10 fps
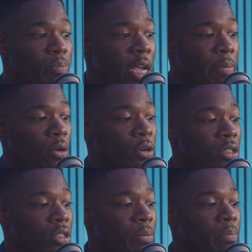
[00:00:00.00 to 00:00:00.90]
people
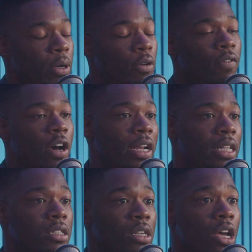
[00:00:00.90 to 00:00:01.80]
looking to build
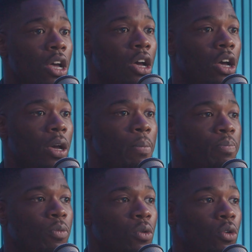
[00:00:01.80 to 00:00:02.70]
finance um,